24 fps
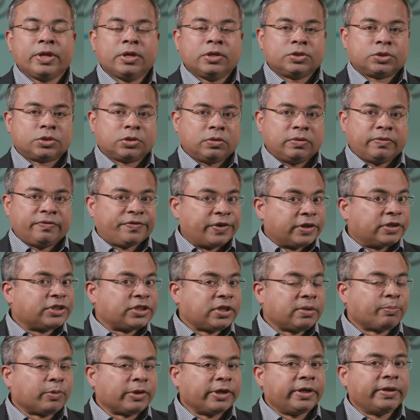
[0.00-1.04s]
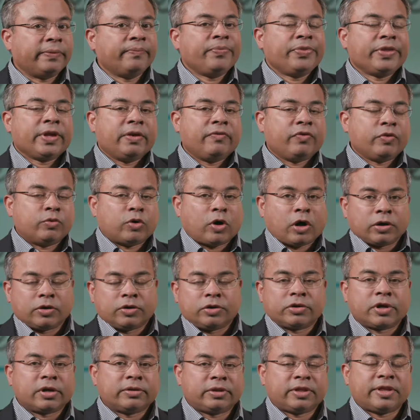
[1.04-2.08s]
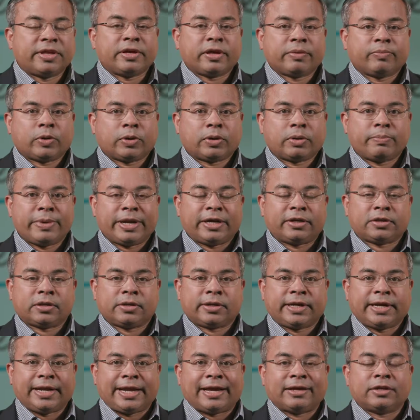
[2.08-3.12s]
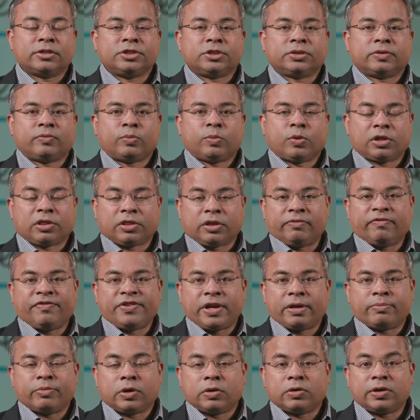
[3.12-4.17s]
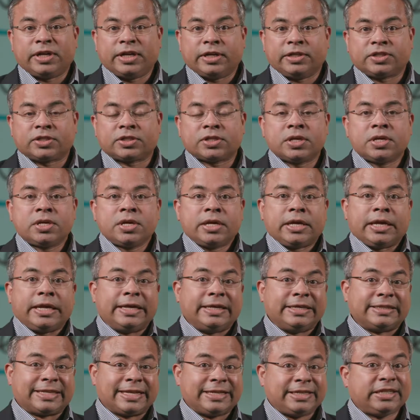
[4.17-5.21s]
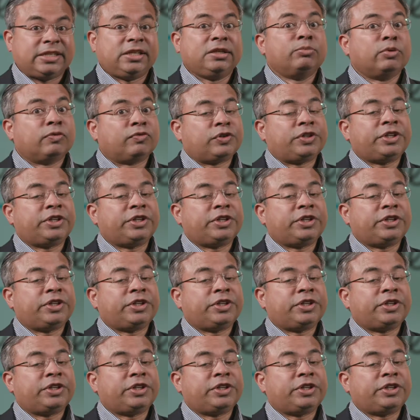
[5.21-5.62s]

So very simply, if you want to think about a mental analogy of what the VMO is, it is a team of